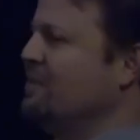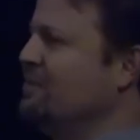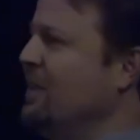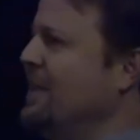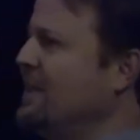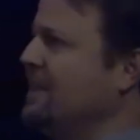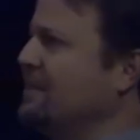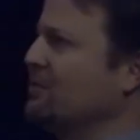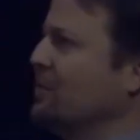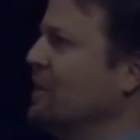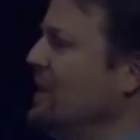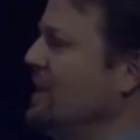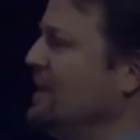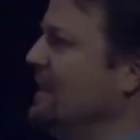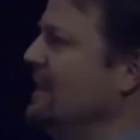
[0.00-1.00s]
to make it
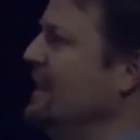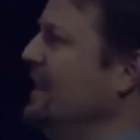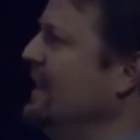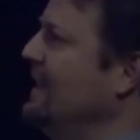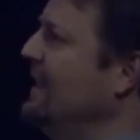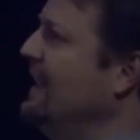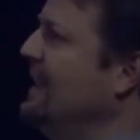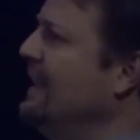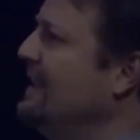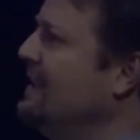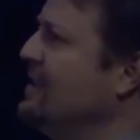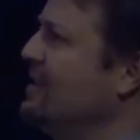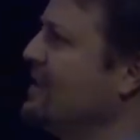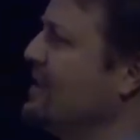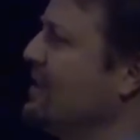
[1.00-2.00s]
run and it
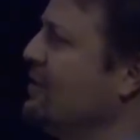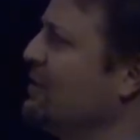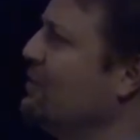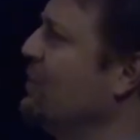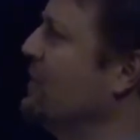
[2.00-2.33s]
just looked